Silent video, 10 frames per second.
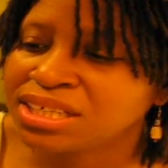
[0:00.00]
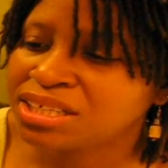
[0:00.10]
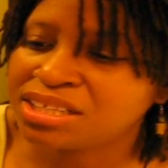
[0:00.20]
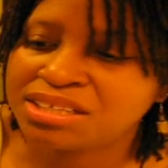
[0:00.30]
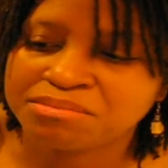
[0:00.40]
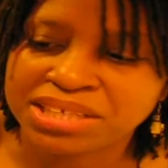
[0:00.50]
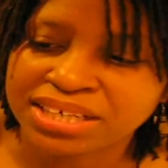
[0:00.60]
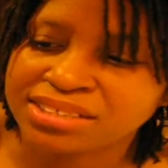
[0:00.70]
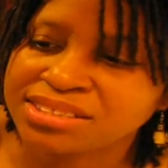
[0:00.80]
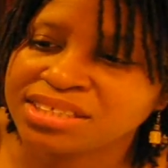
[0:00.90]
Like
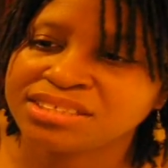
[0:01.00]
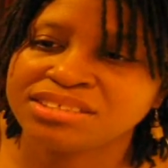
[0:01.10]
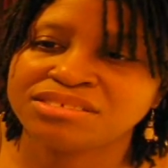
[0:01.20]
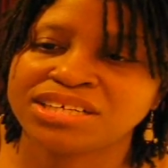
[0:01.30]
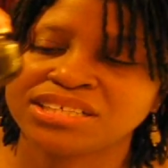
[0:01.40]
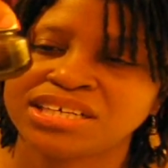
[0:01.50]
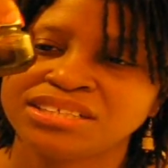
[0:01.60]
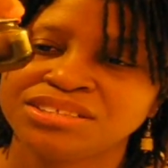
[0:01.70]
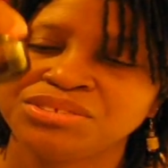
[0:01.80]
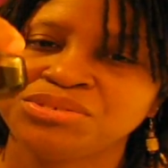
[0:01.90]
I said, you know, I
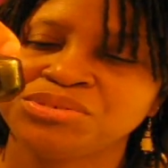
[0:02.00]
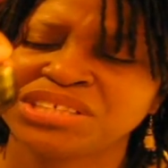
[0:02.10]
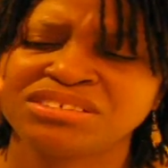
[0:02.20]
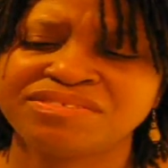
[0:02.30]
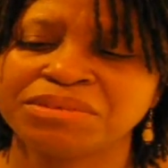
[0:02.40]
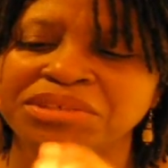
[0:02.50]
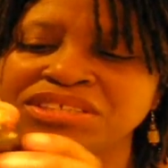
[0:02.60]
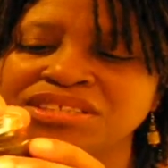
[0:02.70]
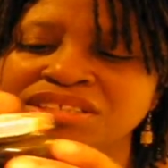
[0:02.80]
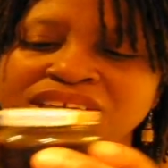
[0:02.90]
don't know if I
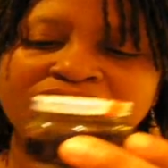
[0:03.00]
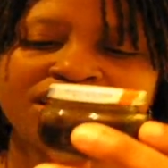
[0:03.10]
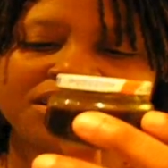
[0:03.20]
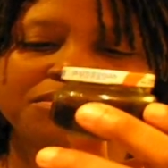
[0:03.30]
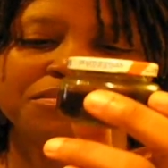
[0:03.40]
mentioned it, I